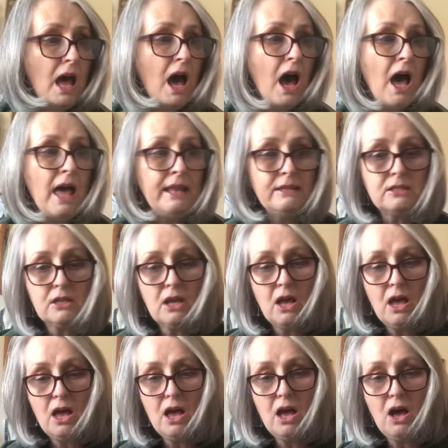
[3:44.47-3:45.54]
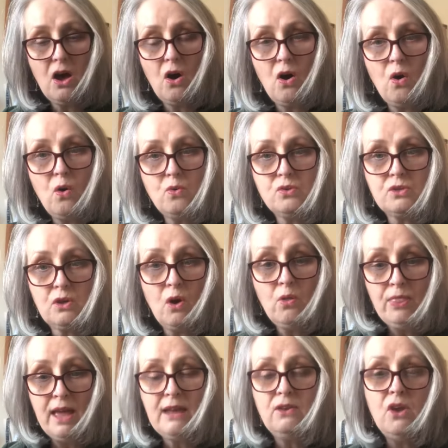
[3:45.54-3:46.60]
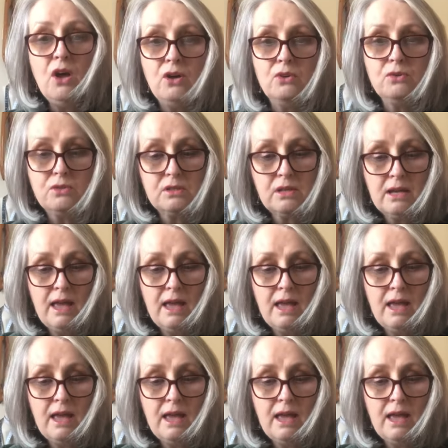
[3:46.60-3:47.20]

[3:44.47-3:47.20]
And also on that note,